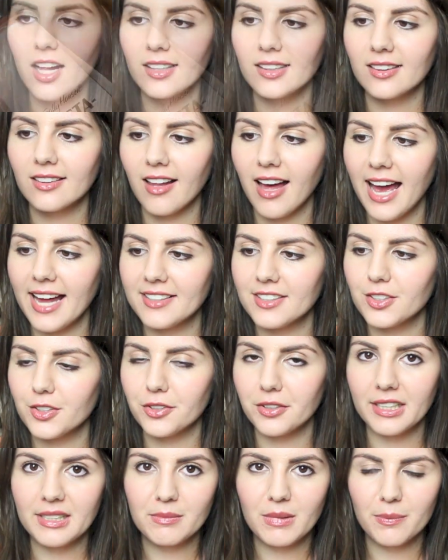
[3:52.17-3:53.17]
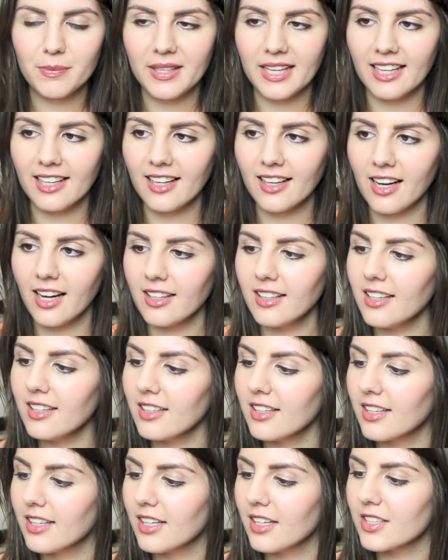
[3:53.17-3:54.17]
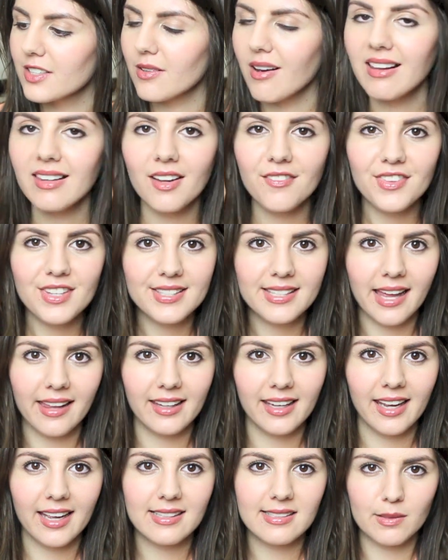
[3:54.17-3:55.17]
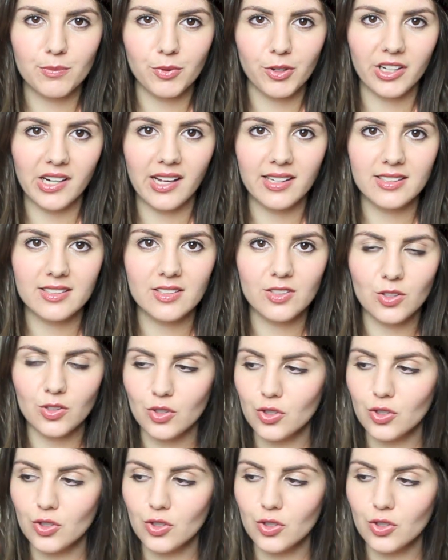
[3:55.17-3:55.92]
light, creamy pink color. So I love the Sally Hansen products.